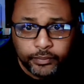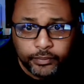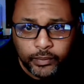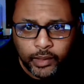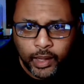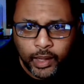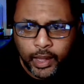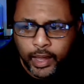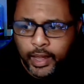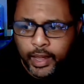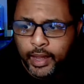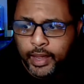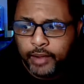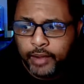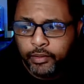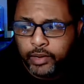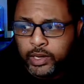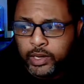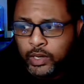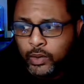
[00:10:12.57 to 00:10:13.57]
And,
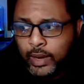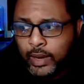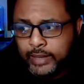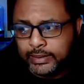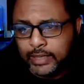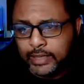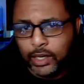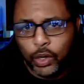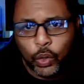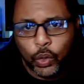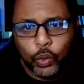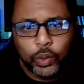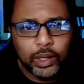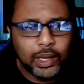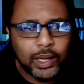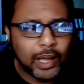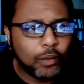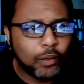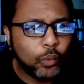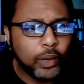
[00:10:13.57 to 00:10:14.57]
you know, I said earlier,
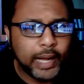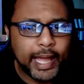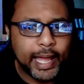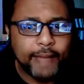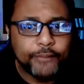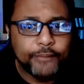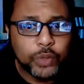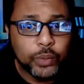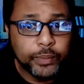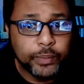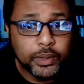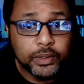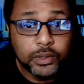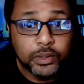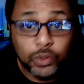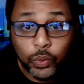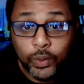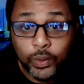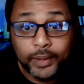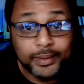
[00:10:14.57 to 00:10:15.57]
like, what have you been
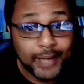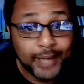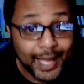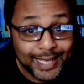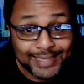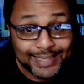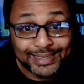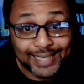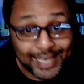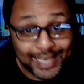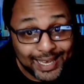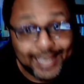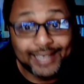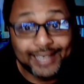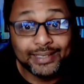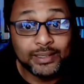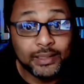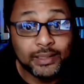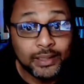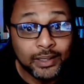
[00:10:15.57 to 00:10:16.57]
doing? That's it.